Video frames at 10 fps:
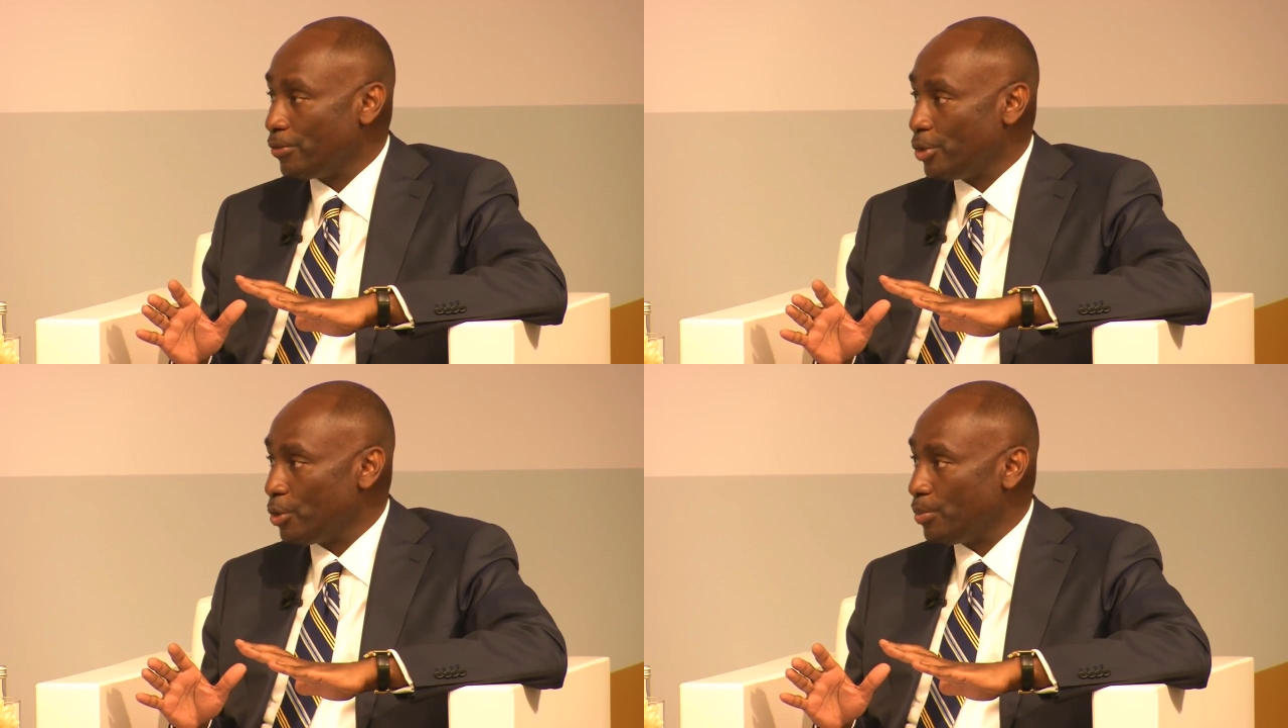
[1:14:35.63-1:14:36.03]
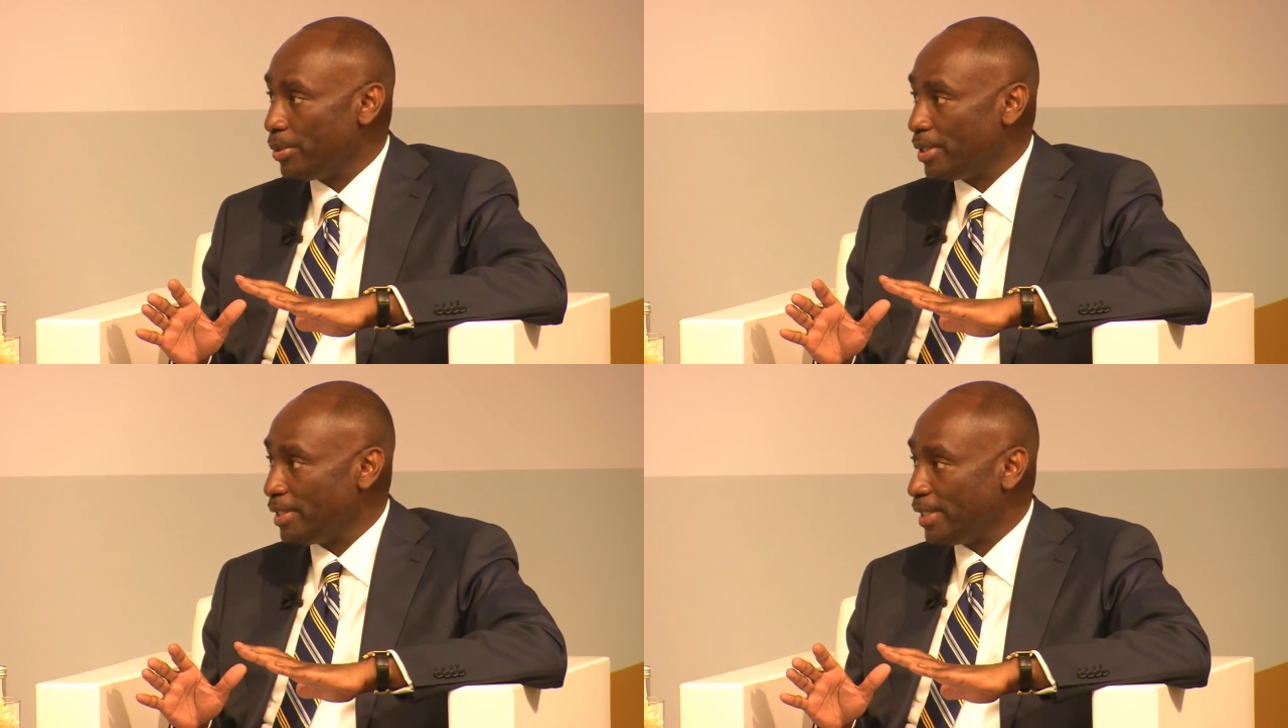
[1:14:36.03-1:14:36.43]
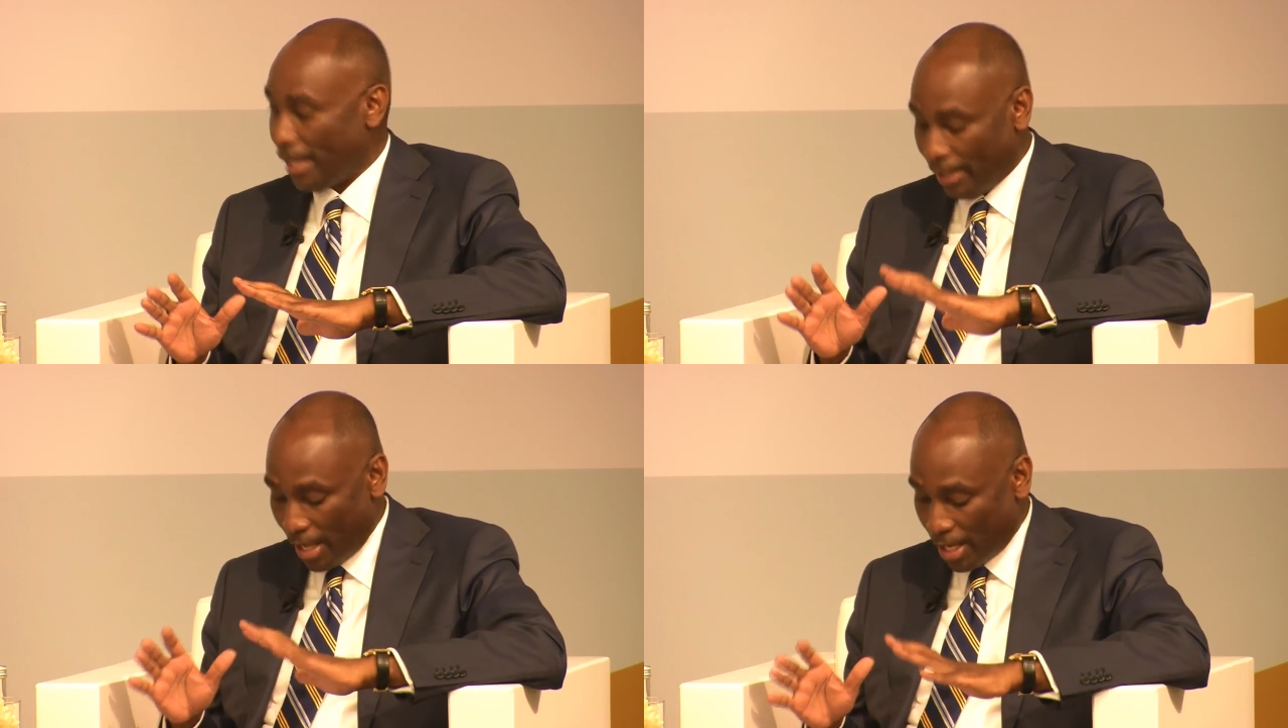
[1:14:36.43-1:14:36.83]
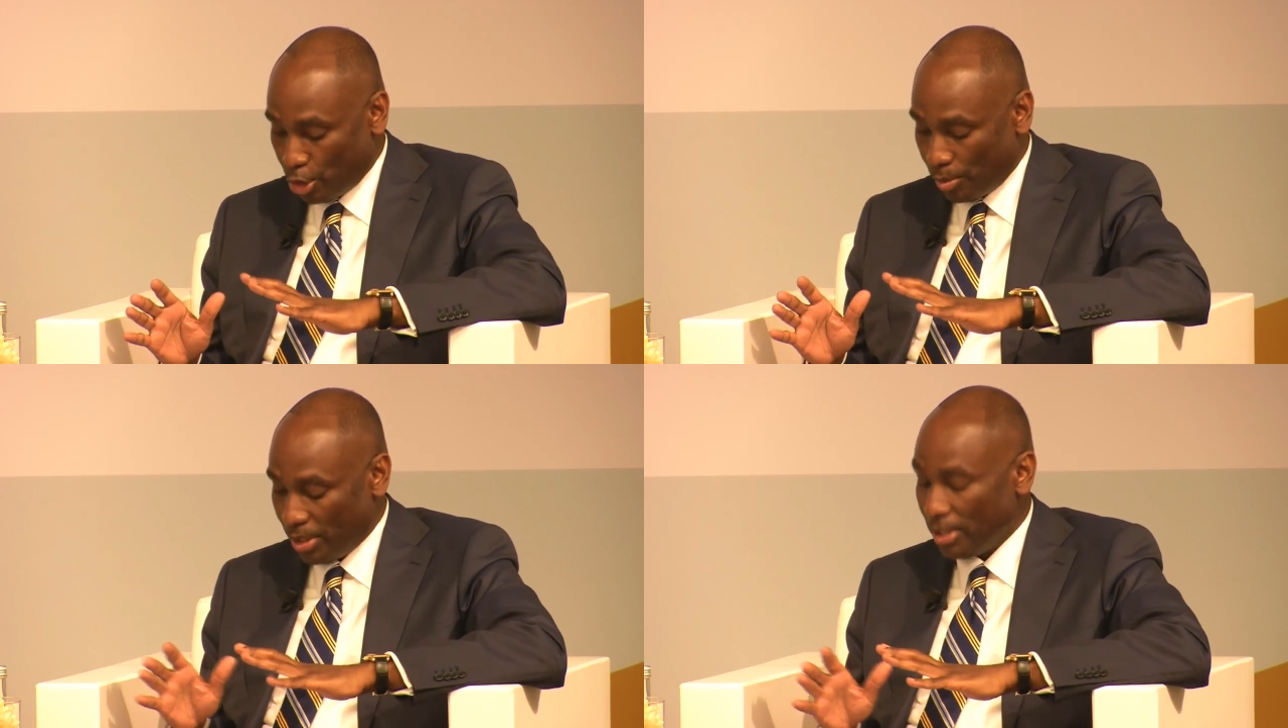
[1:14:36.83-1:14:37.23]
European
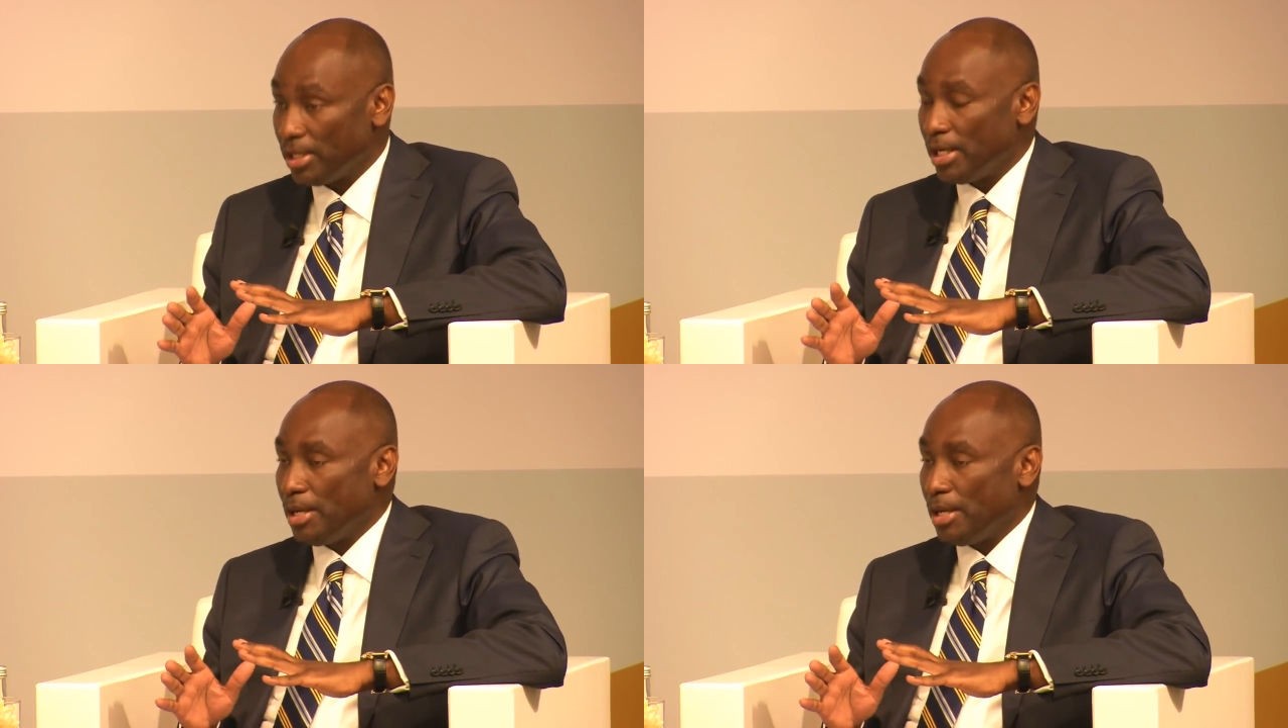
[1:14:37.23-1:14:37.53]
enlargement